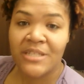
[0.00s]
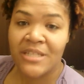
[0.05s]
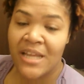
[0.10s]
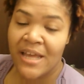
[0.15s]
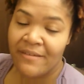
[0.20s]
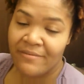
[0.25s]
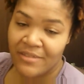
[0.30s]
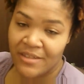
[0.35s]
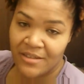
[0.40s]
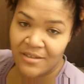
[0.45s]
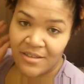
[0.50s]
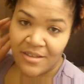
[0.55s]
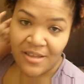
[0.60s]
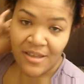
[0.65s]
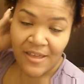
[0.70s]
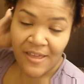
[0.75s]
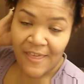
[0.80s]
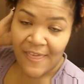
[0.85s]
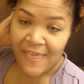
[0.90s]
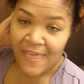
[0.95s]
And I have to
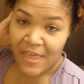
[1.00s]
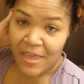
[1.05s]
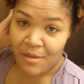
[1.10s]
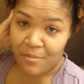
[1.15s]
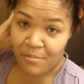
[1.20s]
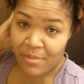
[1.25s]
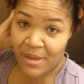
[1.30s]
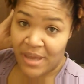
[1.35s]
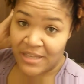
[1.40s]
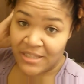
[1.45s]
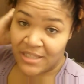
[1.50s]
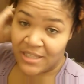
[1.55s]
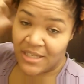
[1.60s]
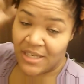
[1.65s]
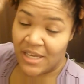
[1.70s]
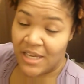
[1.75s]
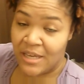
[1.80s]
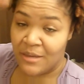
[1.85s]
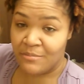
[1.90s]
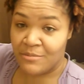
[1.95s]
bake the
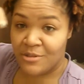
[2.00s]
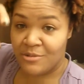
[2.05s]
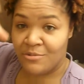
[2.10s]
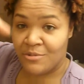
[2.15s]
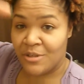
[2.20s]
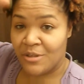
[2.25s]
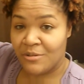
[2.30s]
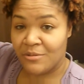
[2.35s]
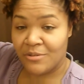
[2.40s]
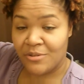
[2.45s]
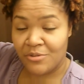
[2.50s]
yams, you know,